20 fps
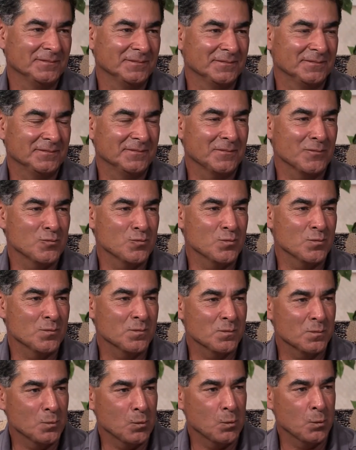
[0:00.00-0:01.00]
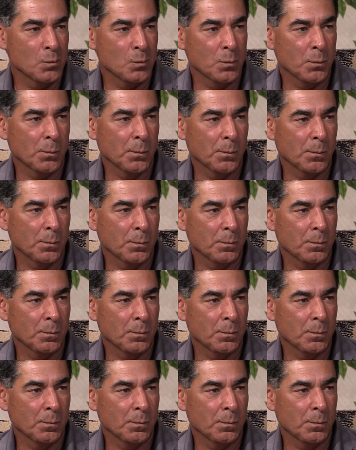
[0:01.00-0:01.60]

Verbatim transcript: And um, so